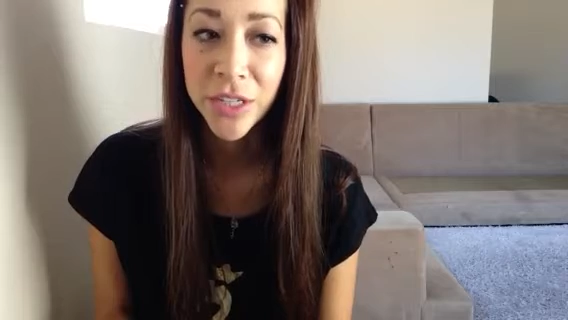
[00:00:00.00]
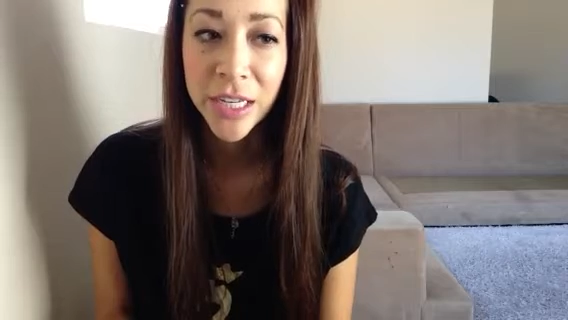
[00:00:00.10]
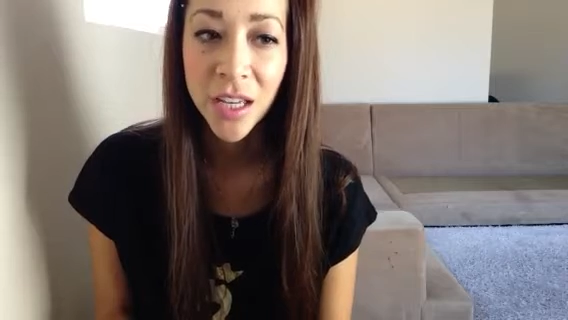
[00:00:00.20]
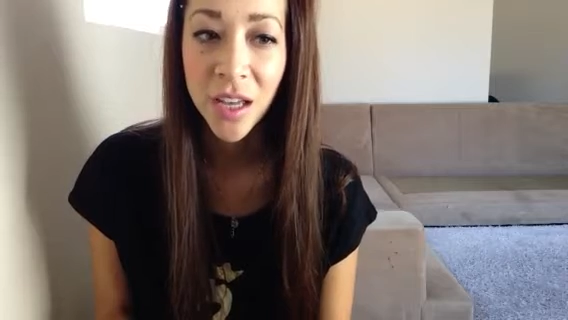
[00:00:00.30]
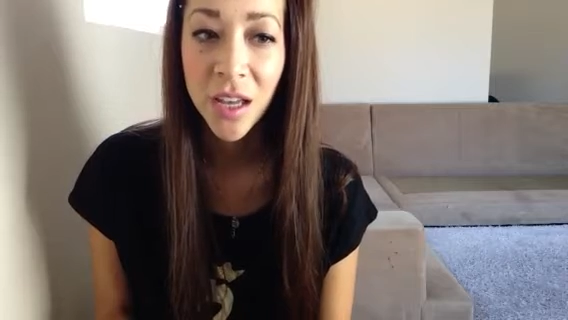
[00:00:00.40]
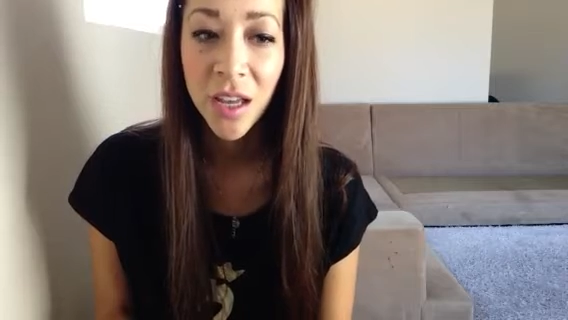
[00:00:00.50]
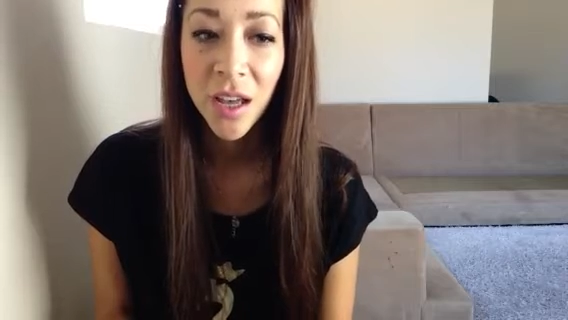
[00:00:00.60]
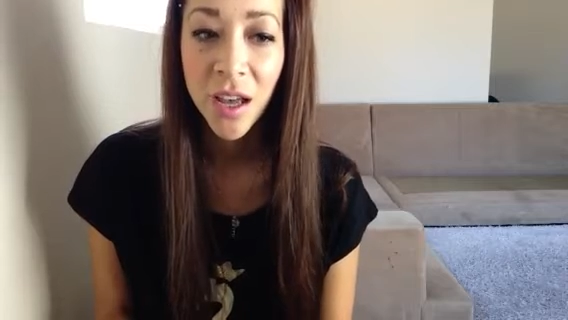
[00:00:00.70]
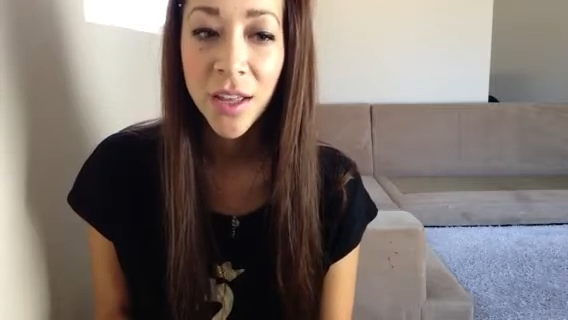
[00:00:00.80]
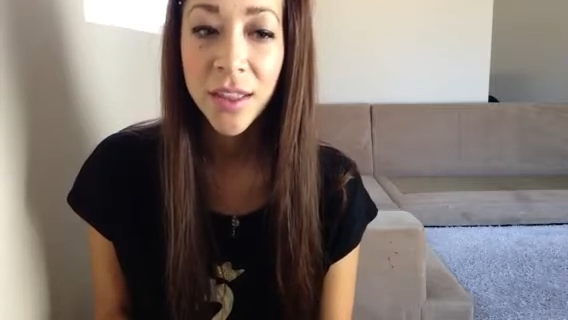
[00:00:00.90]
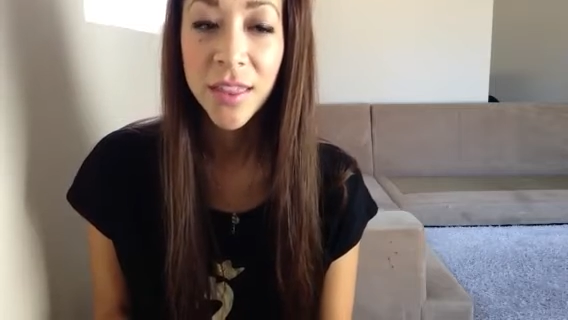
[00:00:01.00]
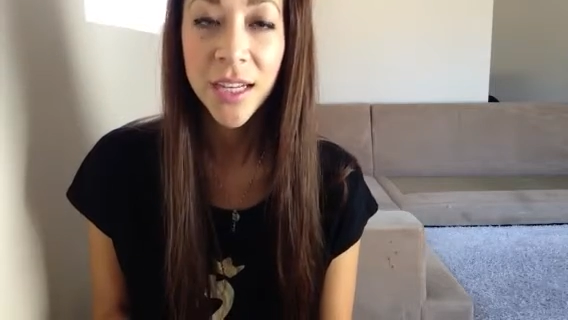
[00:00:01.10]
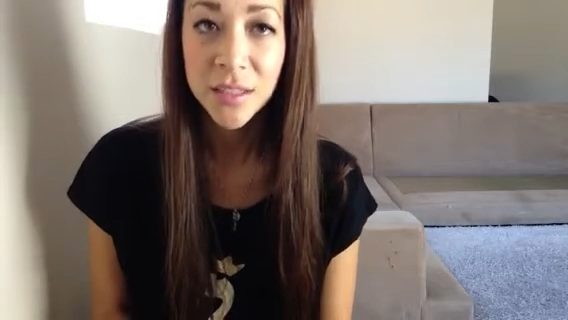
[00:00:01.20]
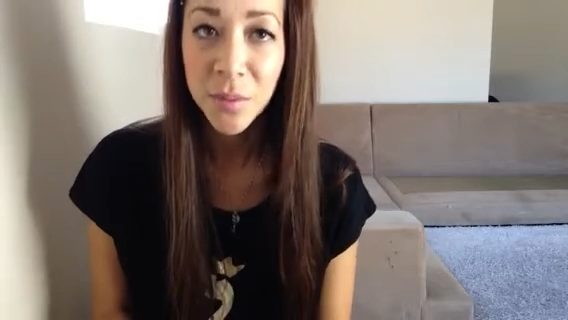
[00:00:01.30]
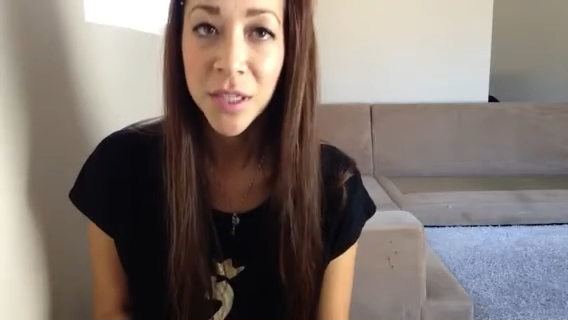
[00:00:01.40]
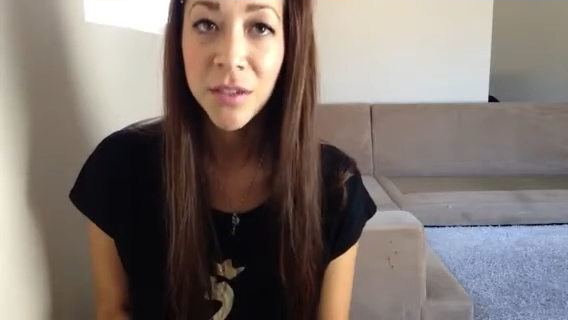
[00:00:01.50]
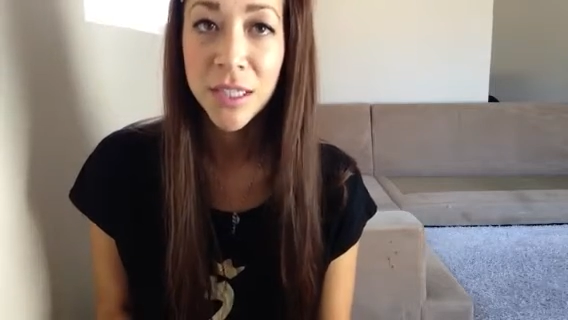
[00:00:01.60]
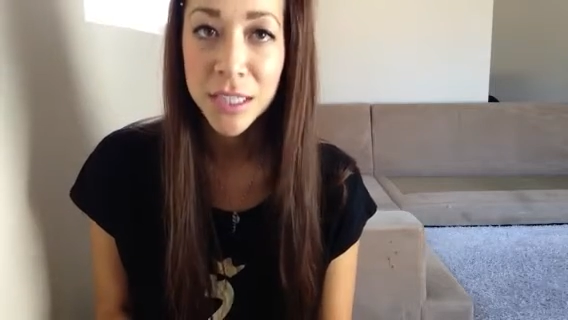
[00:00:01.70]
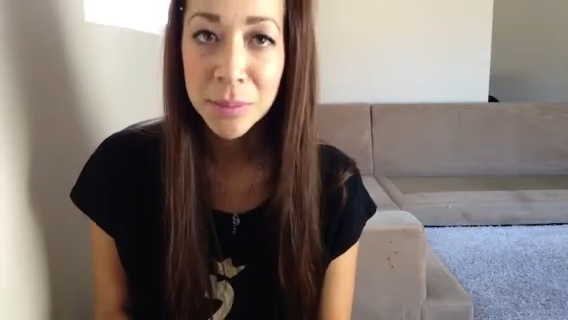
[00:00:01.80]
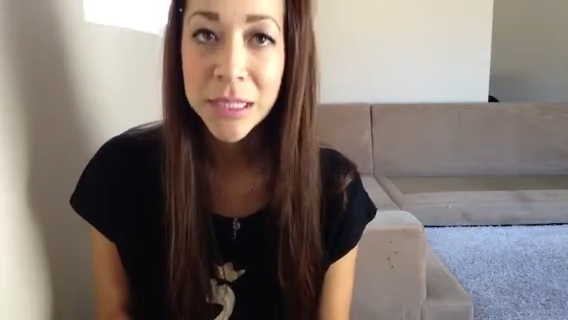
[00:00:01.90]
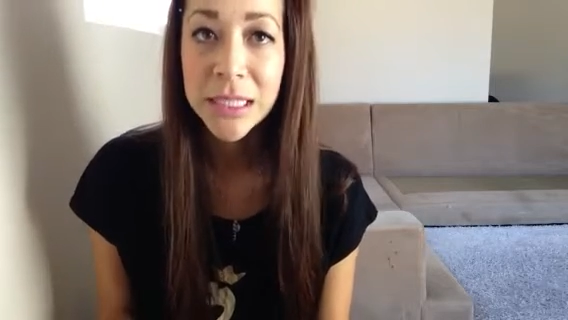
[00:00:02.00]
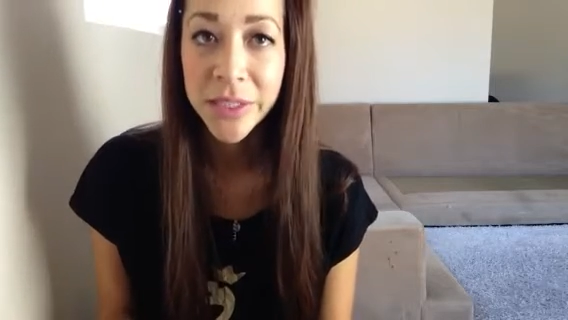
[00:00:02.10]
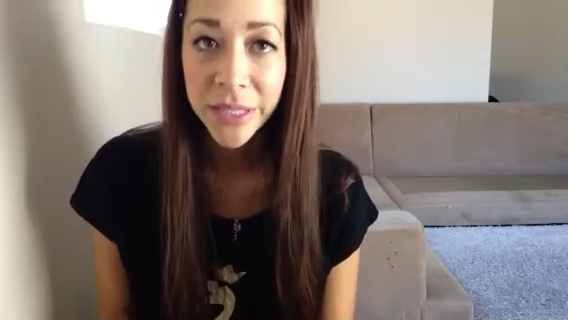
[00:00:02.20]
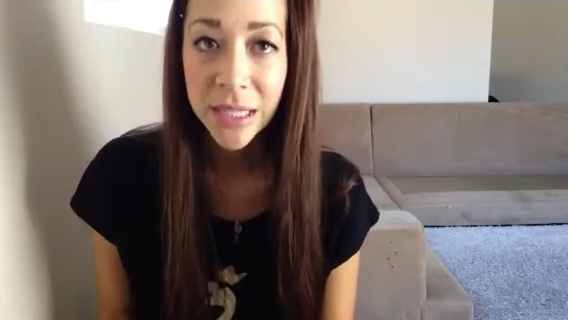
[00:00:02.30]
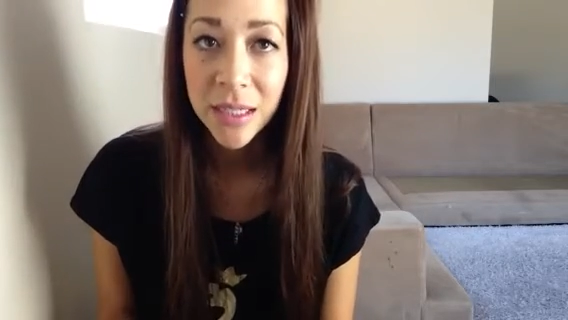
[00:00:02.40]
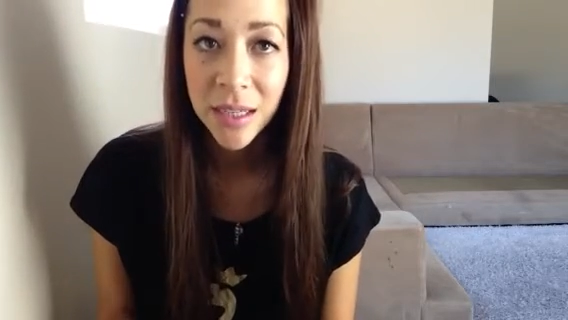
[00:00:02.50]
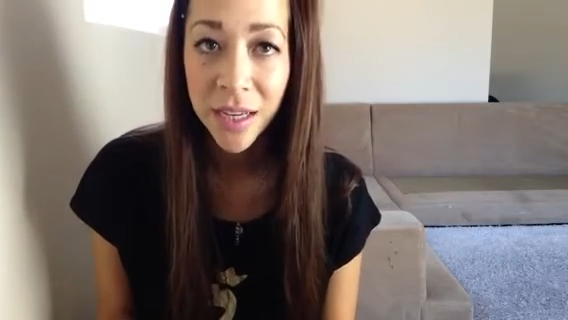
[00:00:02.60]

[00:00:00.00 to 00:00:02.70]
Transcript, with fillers: Like, that's what you need to be doing.